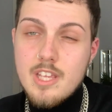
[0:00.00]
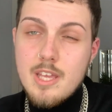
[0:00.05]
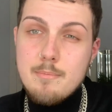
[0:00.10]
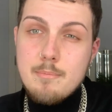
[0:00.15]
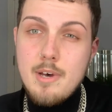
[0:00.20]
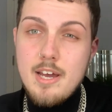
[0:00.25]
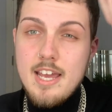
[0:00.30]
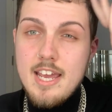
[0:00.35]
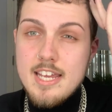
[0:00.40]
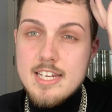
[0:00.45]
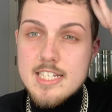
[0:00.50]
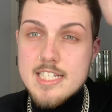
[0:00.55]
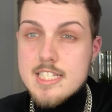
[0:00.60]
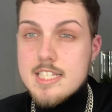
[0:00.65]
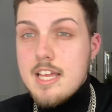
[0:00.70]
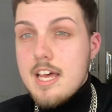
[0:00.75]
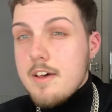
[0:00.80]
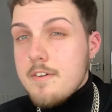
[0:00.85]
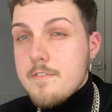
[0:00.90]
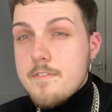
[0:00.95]
My head is
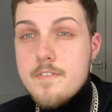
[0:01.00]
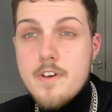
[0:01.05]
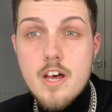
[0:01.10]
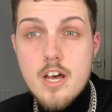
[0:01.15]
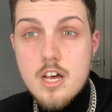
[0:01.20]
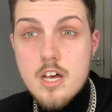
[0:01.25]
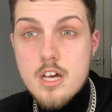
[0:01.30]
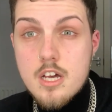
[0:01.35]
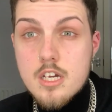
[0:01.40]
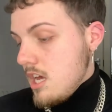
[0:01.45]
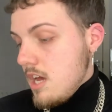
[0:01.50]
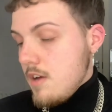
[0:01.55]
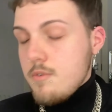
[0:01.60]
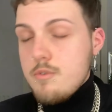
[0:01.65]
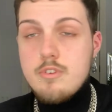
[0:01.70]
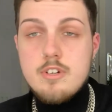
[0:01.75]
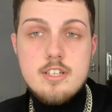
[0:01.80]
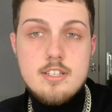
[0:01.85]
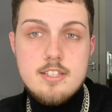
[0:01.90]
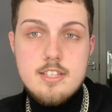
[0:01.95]
far. I've
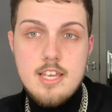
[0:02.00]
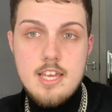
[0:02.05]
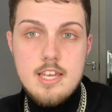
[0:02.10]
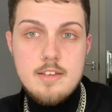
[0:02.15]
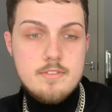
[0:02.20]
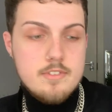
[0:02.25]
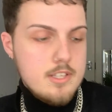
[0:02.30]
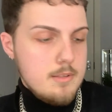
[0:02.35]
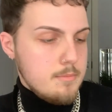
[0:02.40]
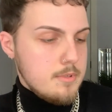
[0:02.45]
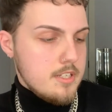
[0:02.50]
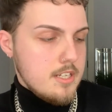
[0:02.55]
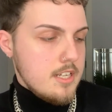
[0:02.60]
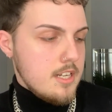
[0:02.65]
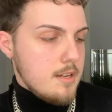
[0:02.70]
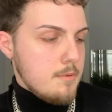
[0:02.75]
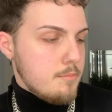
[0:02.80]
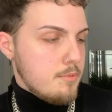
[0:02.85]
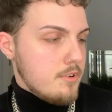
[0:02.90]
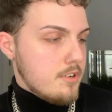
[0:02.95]
already saved some
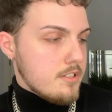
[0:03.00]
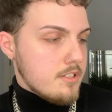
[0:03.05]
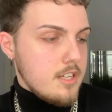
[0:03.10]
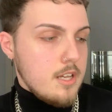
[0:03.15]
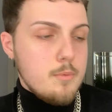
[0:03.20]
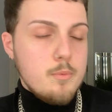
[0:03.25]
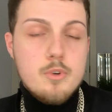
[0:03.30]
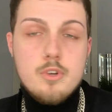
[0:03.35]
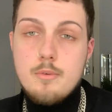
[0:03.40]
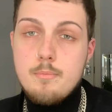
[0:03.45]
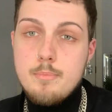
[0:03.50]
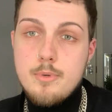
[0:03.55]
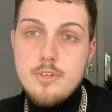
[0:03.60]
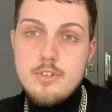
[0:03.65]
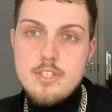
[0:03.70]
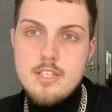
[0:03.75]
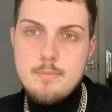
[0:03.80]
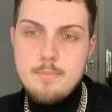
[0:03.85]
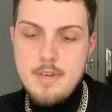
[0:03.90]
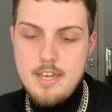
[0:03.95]
skincare products I want on
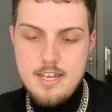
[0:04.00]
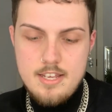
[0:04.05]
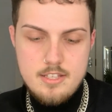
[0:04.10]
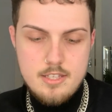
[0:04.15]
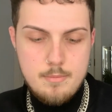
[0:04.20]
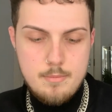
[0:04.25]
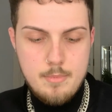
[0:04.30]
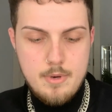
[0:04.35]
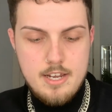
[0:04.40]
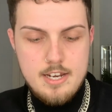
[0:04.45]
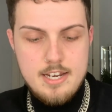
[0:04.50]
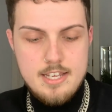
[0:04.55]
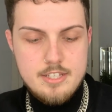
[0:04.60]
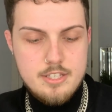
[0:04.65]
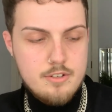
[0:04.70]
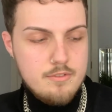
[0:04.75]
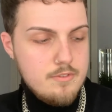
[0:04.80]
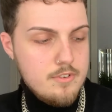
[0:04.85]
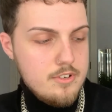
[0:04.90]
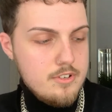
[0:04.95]
Beauty Bay to buy
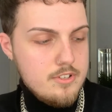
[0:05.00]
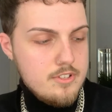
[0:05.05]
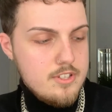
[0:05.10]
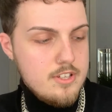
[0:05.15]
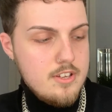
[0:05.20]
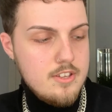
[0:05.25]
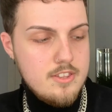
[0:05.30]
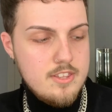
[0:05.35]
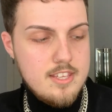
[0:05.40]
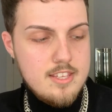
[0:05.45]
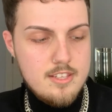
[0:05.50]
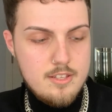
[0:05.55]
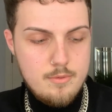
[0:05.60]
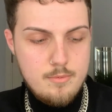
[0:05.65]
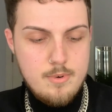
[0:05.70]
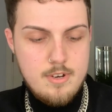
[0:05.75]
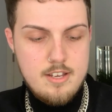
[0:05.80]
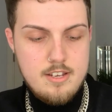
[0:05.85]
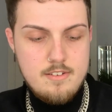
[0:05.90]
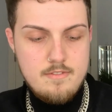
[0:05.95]
later on. So this
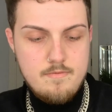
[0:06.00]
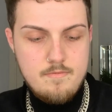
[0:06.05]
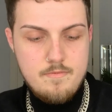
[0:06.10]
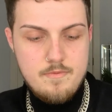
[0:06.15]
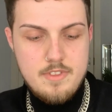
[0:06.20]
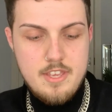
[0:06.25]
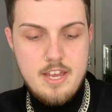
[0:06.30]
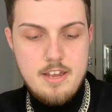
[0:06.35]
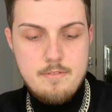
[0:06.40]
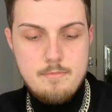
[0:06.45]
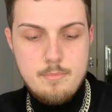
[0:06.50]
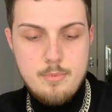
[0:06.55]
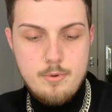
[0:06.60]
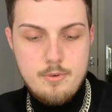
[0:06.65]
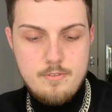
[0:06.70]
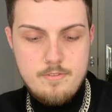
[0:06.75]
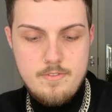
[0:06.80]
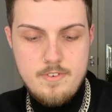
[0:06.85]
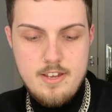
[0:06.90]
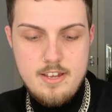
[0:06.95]
one that I
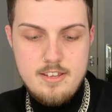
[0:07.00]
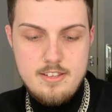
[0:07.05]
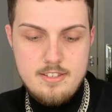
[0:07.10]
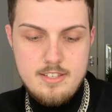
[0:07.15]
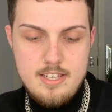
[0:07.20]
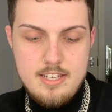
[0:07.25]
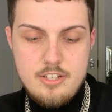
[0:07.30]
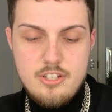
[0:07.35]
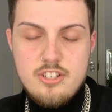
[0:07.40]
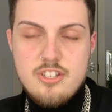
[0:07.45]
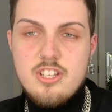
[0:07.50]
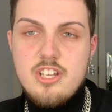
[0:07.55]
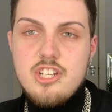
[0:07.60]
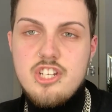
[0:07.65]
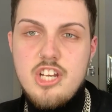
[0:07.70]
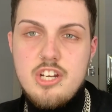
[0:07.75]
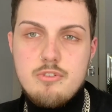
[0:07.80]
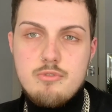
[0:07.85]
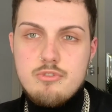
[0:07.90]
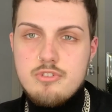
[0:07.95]
bought first is just a
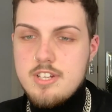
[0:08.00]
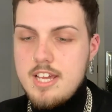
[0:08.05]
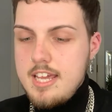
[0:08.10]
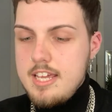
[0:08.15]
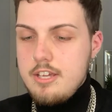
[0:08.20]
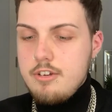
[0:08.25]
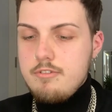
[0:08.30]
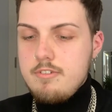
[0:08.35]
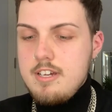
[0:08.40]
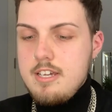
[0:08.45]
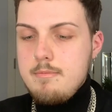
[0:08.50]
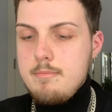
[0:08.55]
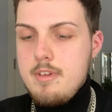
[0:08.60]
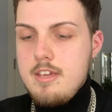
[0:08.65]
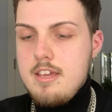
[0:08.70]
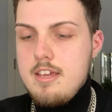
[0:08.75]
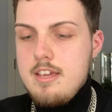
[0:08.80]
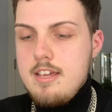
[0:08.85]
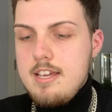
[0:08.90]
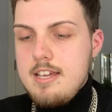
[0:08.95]
general day cream.
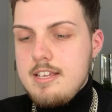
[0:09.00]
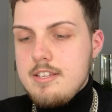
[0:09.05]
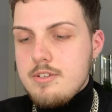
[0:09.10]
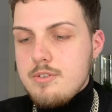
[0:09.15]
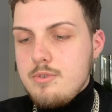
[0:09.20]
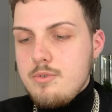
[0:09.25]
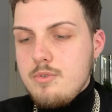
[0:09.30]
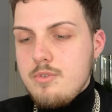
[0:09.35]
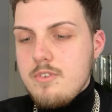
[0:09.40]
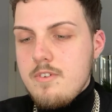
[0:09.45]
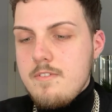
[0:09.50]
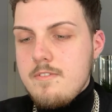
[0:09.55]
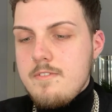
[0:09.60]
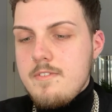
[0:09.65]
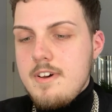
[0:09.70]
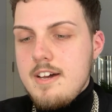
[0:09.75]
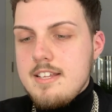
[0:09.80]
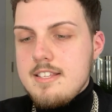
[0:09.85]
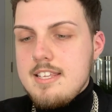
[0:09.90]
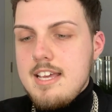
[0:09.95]
It is called
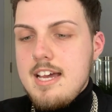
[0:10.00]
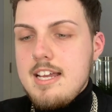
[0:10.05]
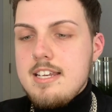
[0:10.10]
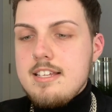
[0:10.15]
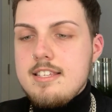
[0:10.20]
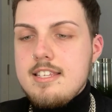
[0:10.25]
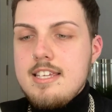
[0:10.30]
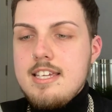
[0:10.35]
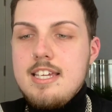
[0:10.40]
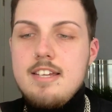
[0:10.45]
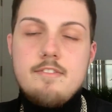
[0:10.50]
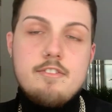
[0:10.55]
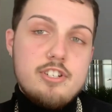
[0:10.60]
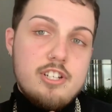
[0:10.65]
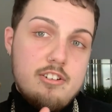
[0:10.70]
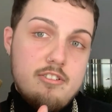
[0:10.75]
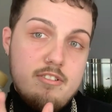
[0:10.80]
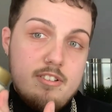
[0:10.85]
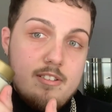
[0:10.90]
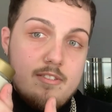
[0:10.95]
Vitality
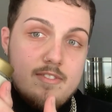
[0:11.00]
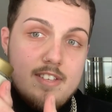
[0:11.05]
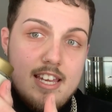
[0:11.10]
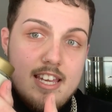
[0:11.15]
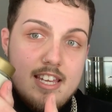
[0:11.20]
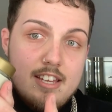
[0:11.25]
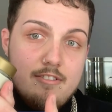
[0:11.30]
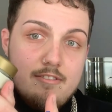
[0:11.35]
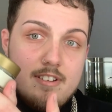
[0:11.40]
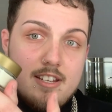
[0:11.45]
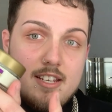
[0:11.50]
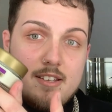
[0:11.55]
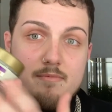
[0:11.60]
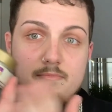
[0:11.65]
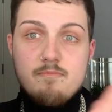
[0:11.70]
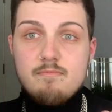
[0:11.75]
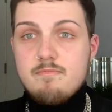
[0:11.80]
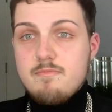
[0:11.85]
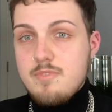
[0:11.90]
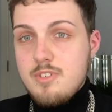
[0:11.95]
Regenerative Day
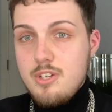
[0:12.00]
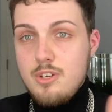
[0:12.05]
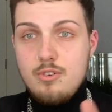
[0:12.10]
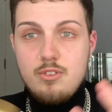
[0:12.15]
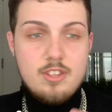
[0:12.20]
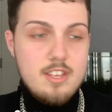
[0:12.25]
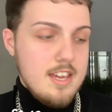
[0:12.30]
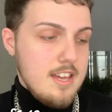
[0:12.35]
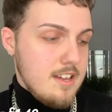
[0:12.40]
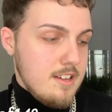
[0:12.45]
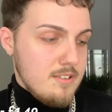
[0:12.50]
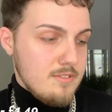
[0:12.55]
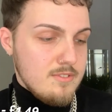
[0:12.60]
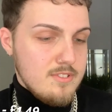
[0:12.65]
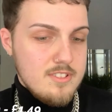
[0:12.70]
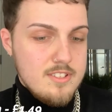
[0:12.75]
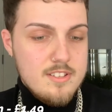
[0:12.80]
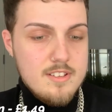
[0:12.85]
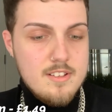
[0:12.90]
Cream, cute the house.